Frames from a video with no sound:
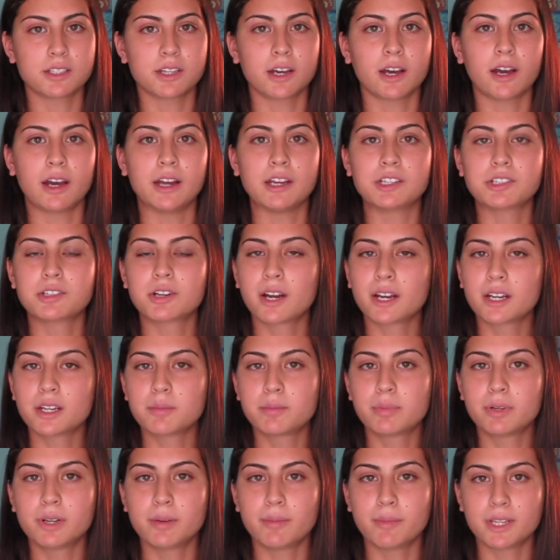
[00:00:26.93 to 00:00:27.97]
I tried to
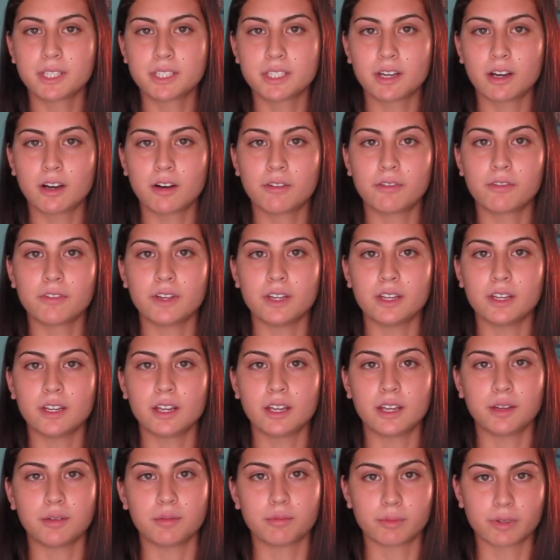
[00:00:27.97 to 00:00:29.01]
put myself in
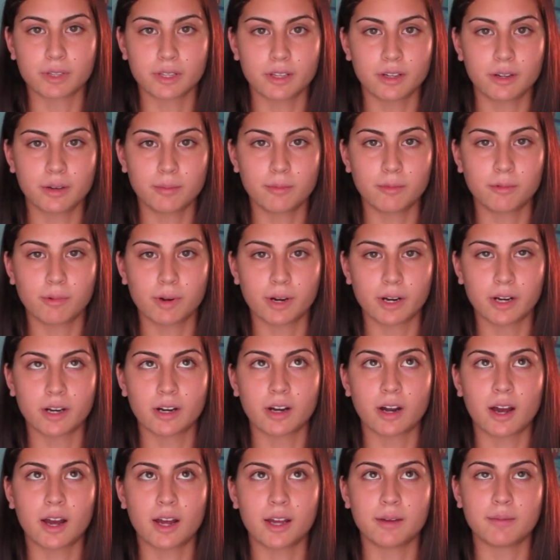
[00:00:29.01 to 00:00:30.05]
a rhythm
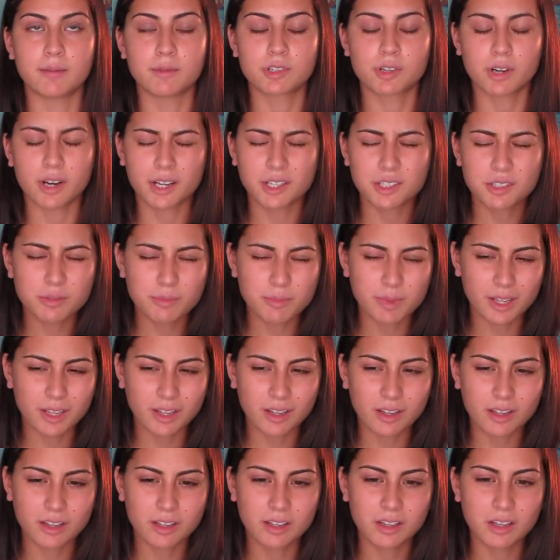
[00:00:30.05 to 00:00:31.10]
where I am trying to
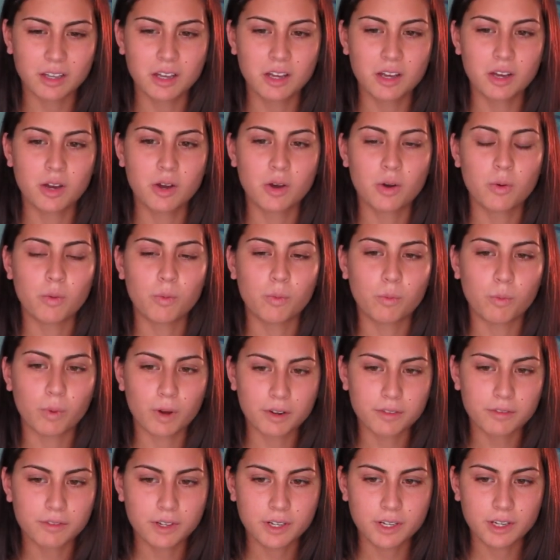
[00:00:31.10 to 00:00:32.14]
make
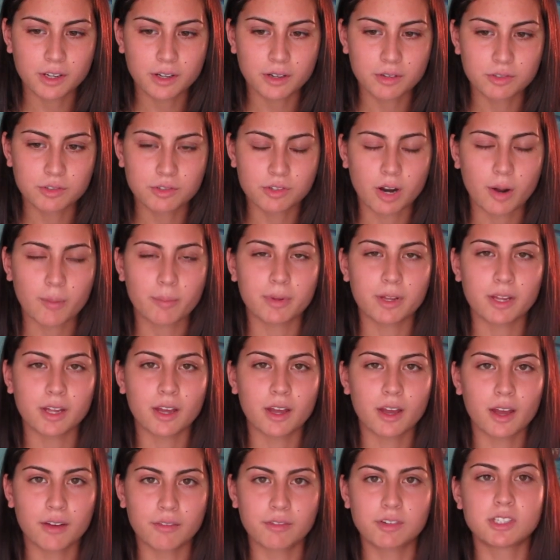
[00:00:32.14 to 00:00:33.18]
one video dropping
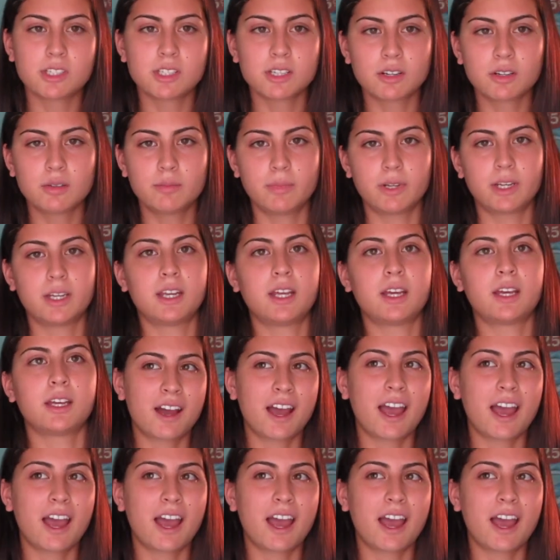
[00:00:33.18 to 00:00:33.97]
every single Monday.